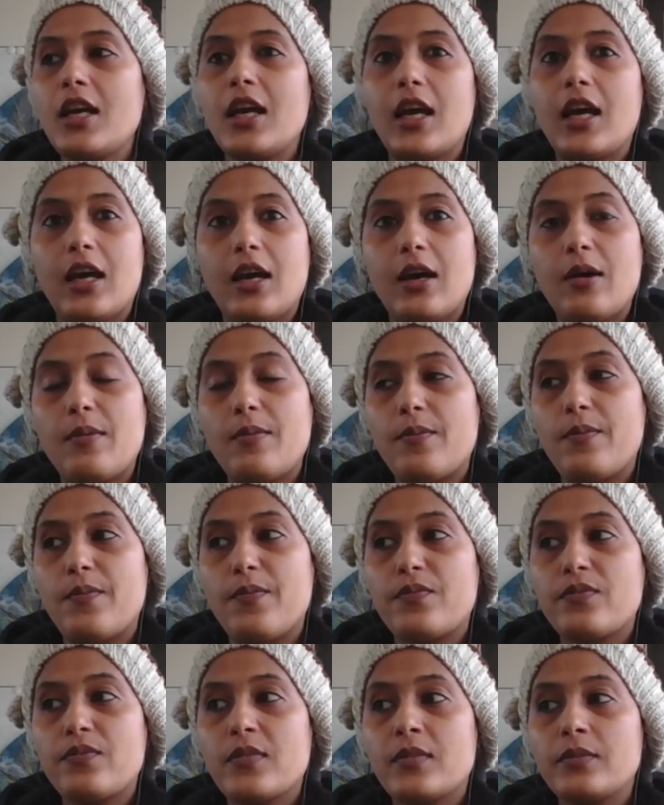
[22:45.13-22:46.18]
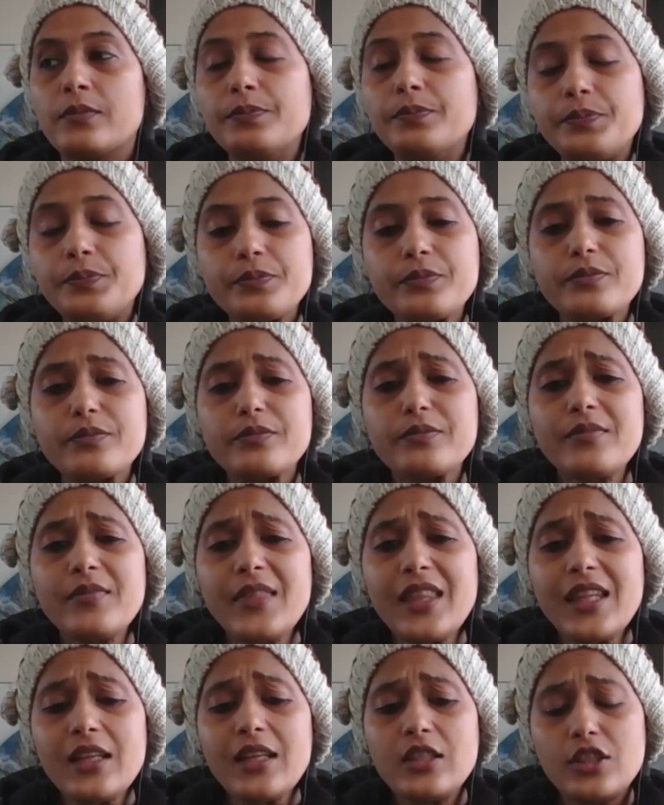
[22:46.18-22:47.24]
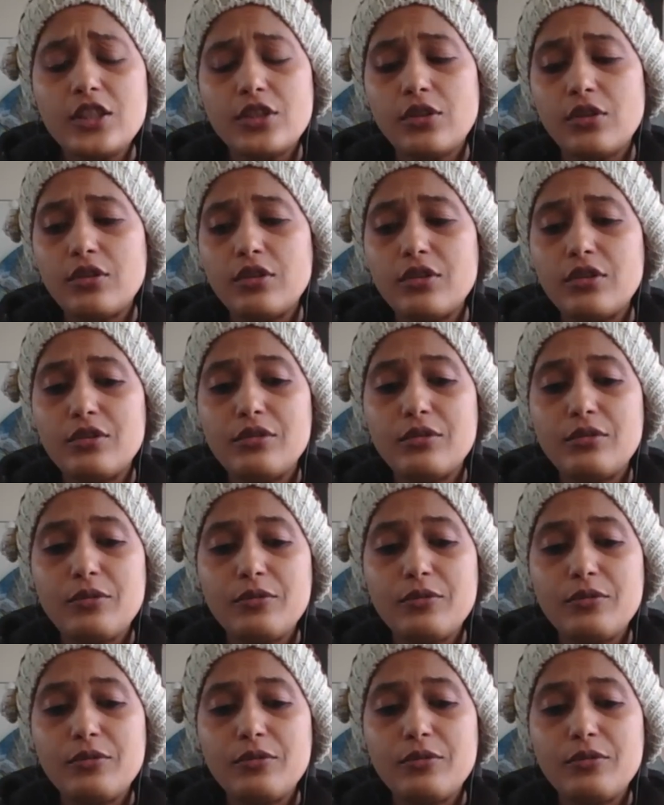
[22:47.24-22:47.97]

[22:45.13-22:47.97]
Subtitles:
um so